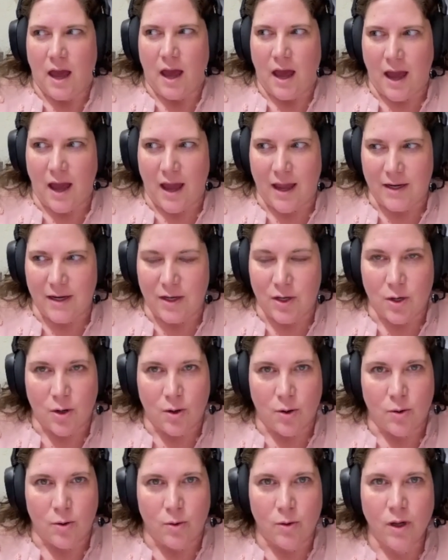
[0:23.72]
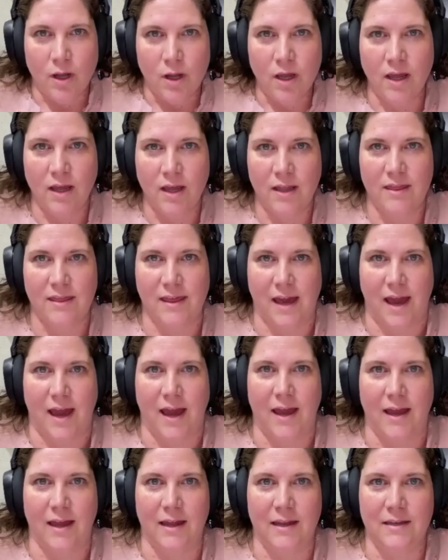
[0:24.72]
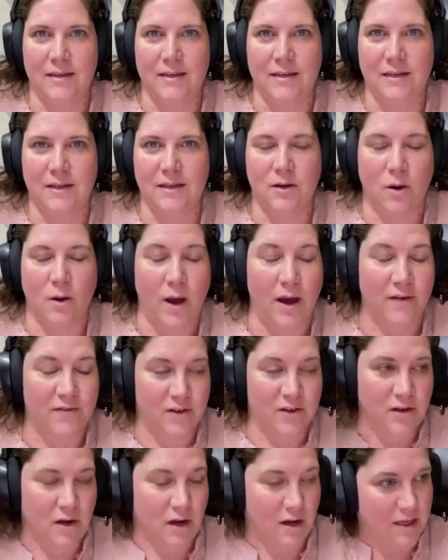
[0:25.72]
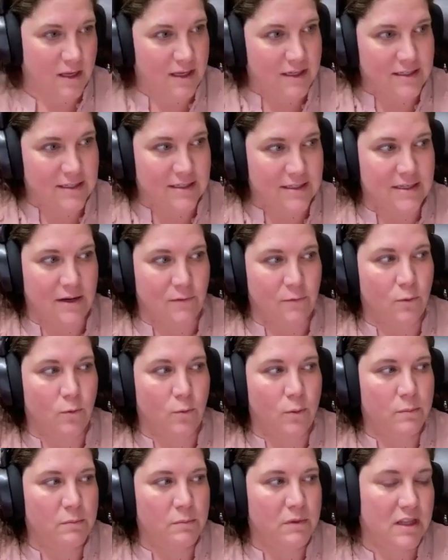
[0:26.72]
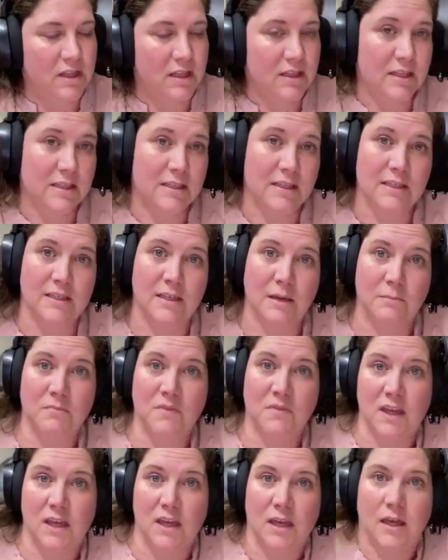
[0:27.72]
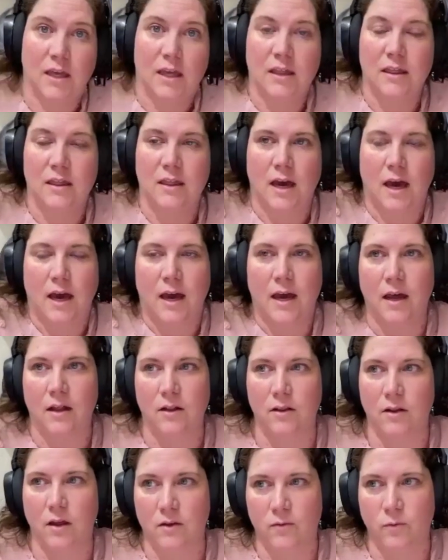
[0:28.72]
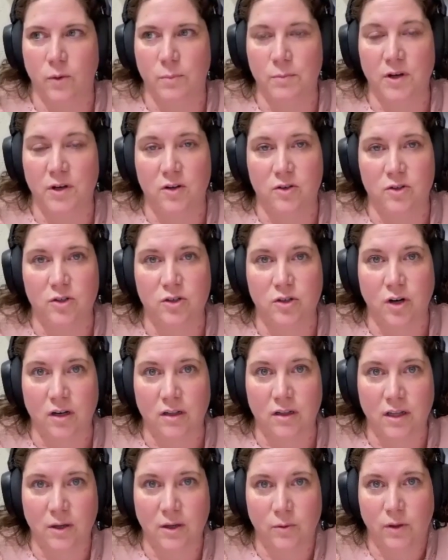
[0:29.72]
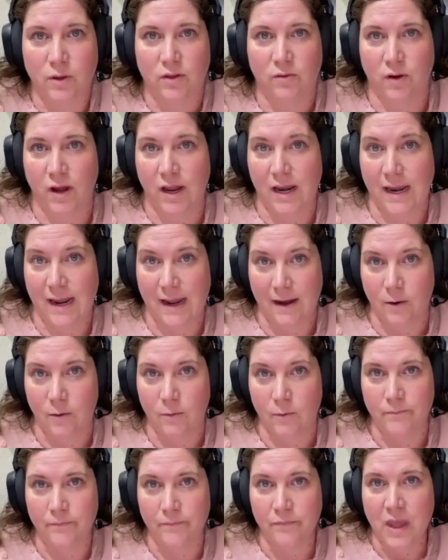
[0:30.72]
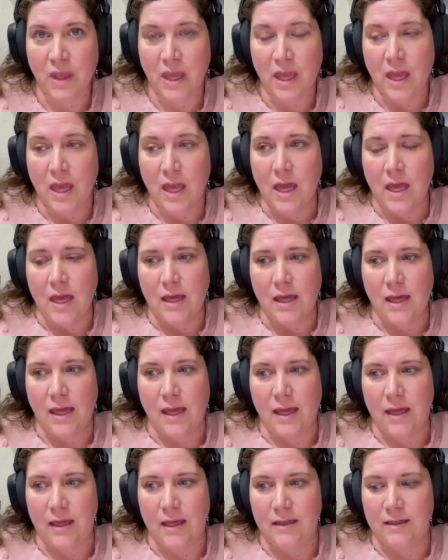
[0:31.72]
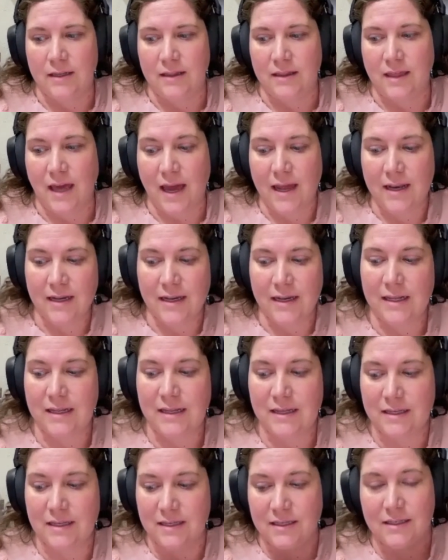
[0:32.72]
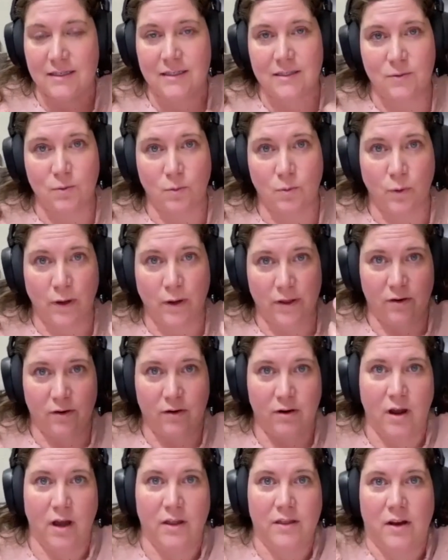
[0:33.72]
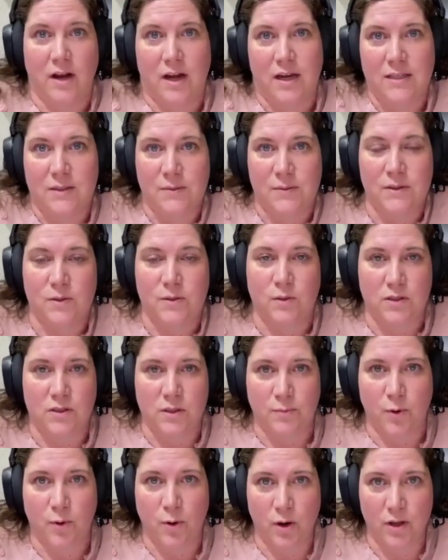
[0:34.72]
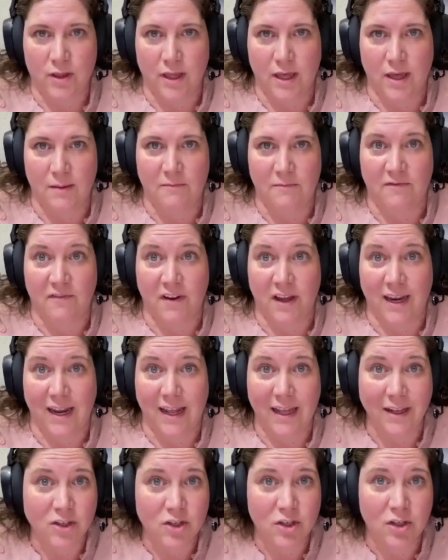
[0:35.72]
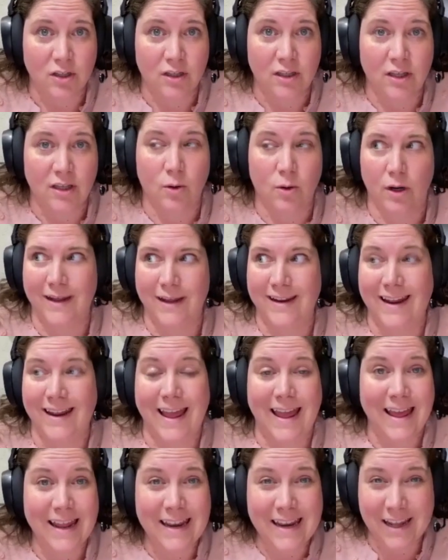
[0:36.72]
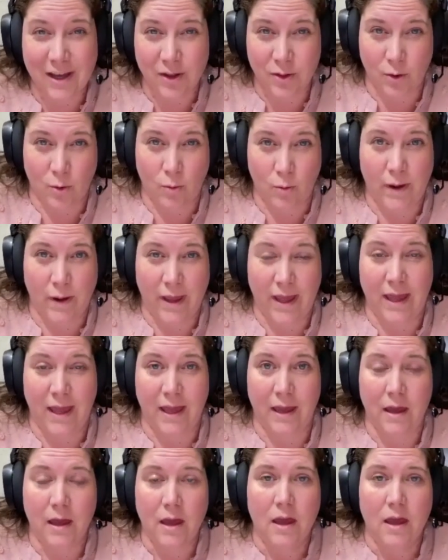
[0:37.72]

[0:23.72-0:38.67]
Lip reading: I know that, after talking to several women, that this is something that a lot of women are struggling with right now. And that is whether or not their husbands will support them financially or in any other way